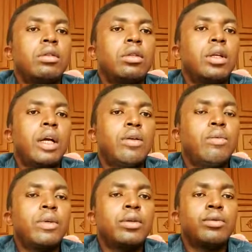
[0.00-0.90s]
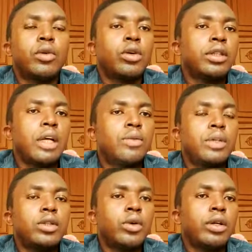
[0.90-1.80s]
they cannot contact
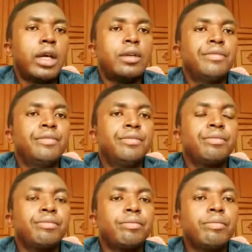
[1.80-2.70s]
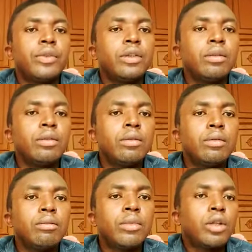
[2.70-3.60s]
each other.
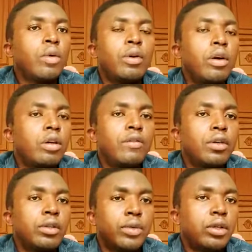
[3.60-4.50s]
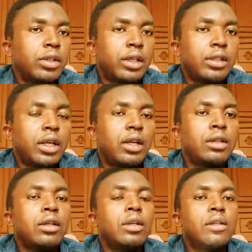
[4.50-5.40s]
Because all of us, we understand
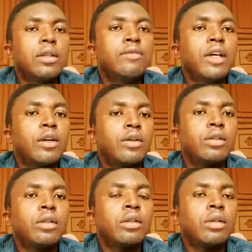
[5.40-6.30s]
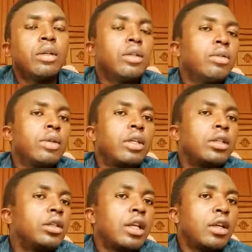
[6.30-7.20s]
this virus is
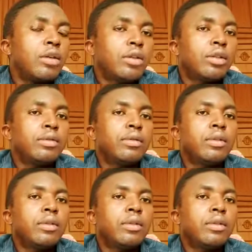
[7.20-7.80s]
really dangerous.